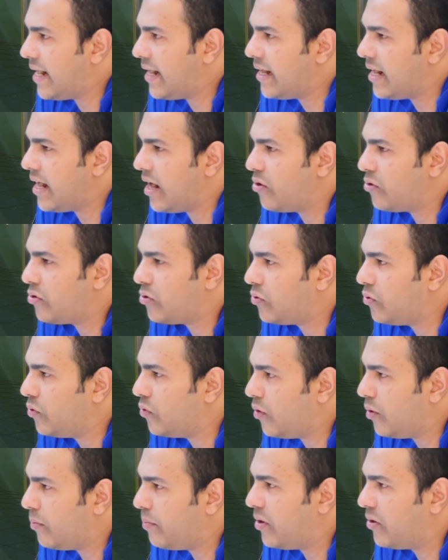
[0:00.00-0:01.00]
how to
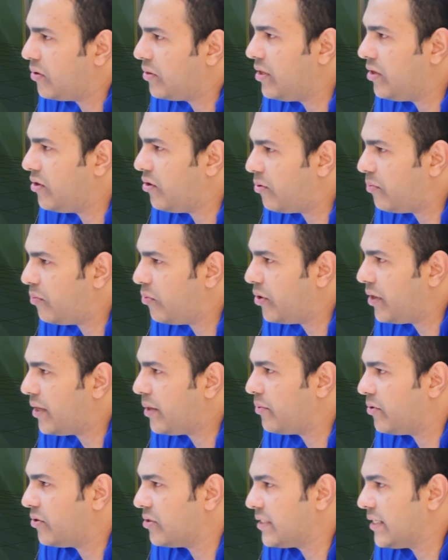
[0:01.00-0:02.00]
go about the
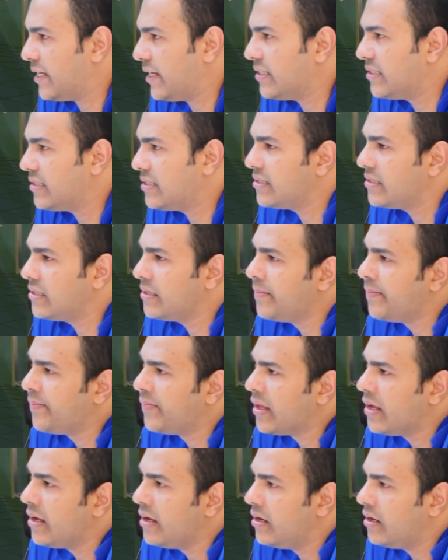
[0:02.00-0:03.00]
onboarding process,
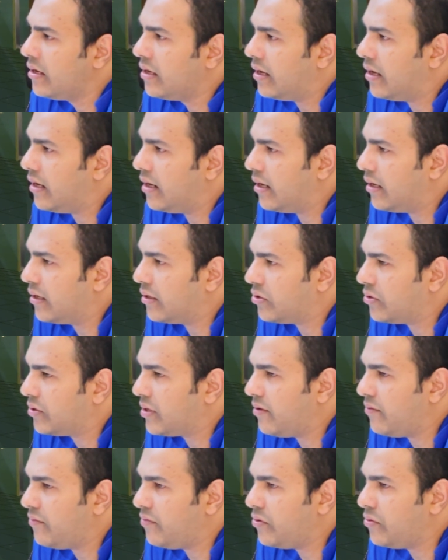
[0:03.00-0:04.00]
to
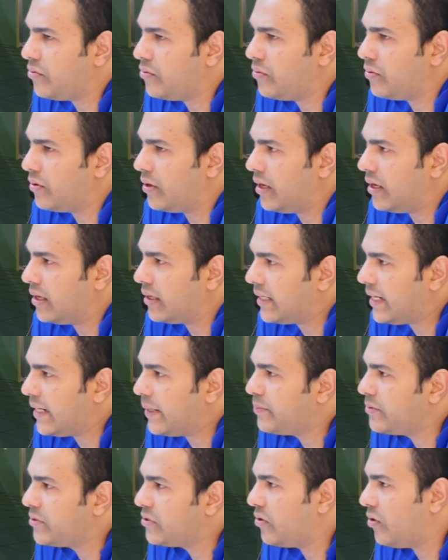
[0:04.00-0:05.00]
give you
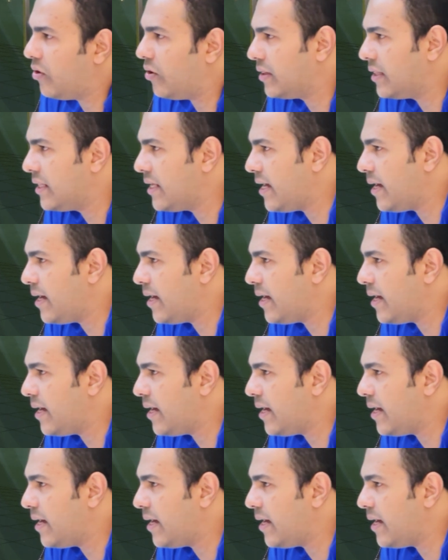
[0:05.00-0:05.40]
tips on the